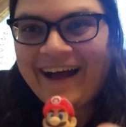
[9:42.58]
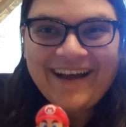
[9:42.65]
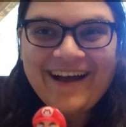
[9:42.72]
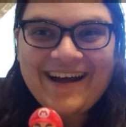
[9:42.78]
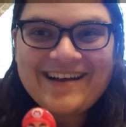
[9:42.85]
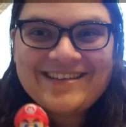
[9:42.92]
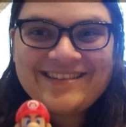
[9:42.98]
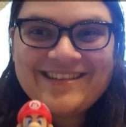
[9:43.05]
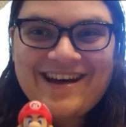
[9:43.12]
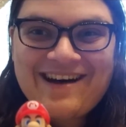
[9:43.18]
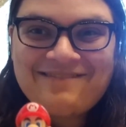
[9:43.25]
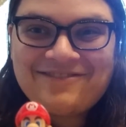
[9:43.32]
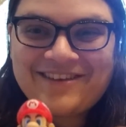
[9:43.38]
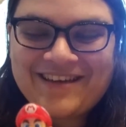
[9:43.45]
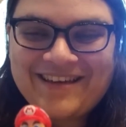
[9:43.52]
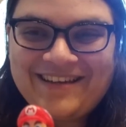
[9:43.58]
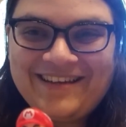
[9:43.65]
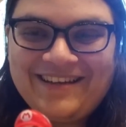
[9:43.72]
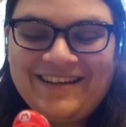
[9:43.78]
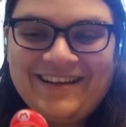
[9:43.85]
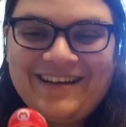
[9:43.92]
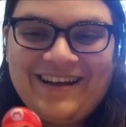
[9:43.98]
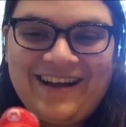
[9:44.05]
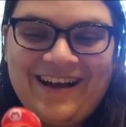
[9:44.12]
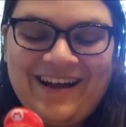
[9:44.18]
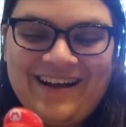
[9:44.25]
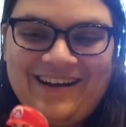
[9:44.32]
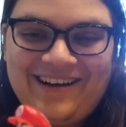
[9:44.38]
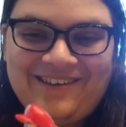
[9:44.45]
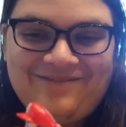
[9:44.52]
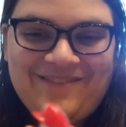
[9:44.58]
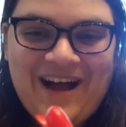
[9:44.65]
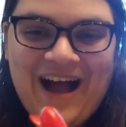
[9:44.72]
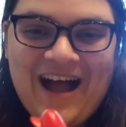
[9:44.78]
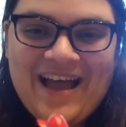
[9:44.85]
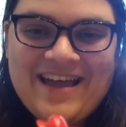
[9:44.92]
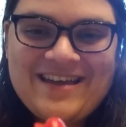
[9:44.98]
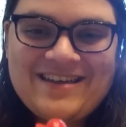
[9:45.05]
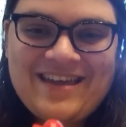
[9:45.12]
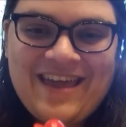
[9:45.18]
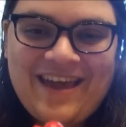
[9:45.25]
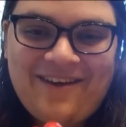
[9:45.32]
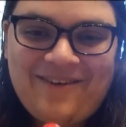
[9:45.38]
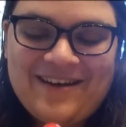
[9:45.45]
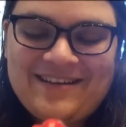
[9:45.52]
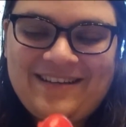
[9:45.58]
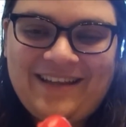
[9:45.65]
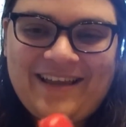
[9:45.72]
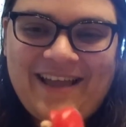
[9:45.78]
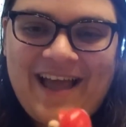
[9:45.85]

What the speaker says: I love it. I can't wait to